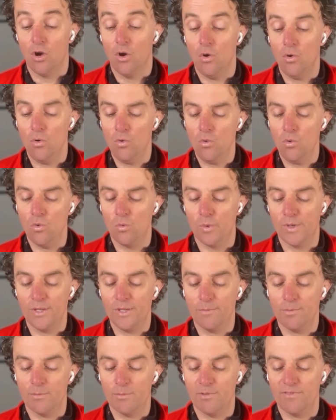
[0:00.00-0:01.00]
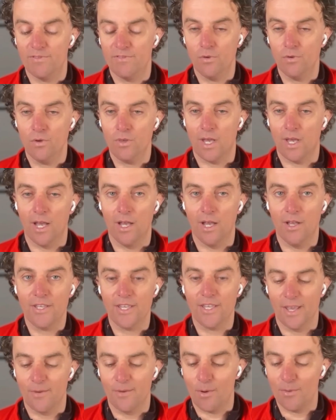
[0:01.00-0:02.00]
Oh, we did one before that.
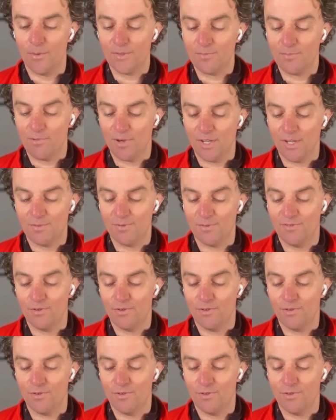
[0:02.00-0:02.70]
Okay, yeah. What was the price before